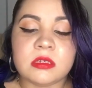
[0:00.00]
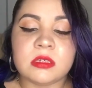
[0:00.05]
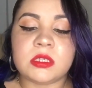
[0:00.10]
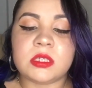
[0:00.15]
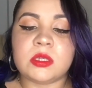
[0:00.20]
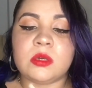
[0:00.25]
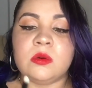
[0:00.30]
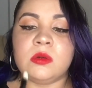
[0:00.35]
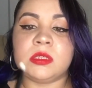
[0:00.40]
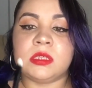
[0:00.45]

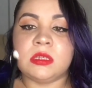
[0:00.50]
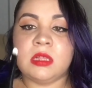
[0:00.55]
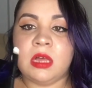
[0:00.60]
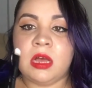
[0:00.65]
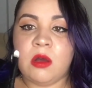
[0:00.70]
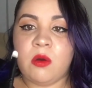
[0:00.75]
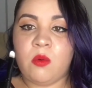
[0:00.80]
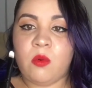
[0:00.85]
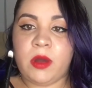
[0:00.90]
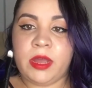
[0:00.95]
So it's a
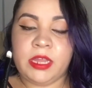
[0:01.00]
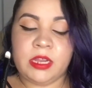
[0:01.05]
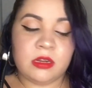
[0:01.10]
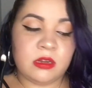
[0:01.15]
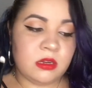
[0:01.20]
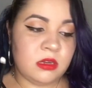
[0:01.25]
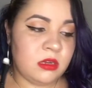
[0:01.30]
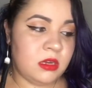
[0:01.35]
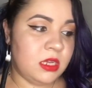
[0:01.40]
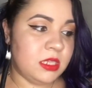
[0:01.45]
lot
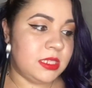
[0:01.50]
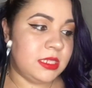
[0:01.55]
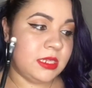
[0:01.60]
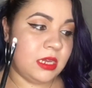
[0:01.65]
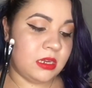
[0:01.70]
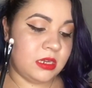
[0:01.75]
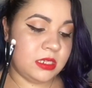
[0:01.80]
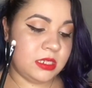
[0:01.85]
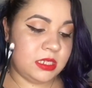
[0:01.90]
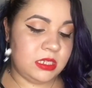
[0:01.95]
wider, it's
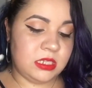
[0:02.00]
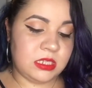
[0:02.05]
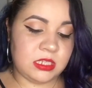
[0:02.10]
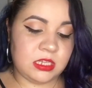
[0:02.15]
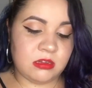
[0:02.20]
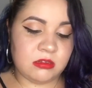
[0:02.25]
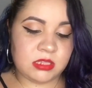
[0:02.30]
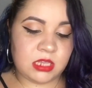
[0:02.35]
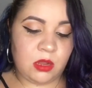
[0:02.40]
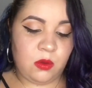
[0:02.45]
not as
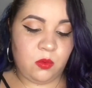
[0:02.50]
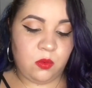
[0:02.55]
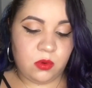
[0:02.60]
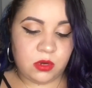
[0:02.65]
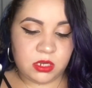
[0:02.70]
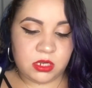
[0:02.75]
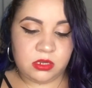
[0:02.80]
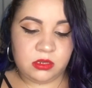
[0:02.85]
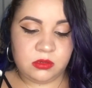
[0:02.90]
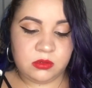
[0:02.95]
detailed. I
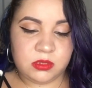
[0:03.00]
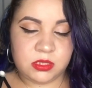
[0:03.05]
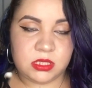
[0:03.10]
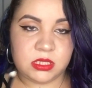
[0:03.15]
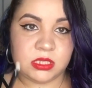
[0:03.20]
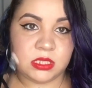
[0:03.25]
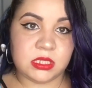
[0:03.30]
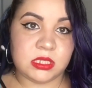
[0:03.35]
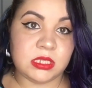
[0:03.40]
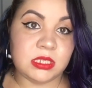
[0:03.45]
wouldn't use
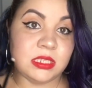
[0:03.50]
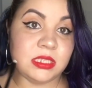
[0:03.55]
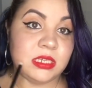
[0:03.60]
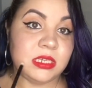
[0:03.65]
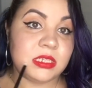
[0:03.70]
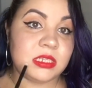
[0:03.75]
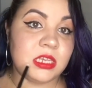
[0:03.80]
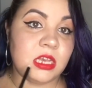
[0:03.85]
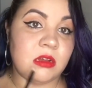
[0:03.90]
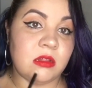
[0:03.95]
this to
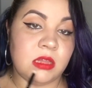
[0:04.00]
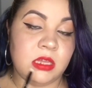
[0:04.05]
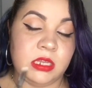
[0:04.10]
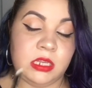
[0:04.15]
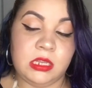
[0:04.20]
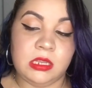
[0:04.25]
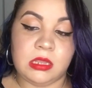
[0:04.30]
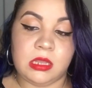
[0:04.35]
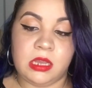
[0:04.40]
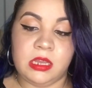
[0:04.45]
detail
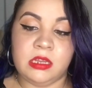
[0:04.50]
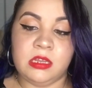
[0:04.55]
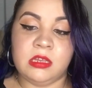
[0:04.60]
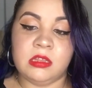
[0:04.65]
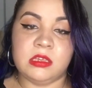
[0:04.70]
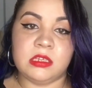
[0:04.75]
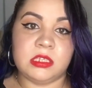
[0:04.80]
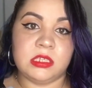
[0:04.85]
any lining.